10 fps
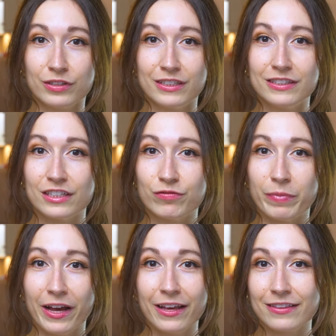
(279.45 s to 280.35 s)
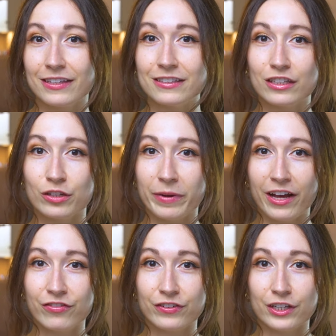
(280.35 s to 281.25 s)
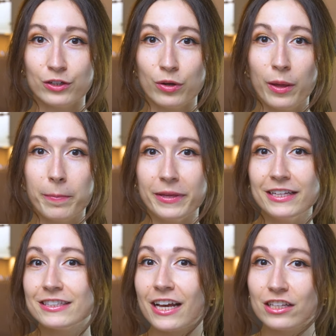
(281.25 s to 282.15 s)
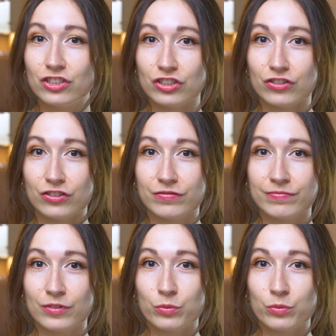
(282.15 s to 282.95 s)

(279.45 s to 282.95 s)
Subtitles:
instead of buying things that are bad for you. Be intentional.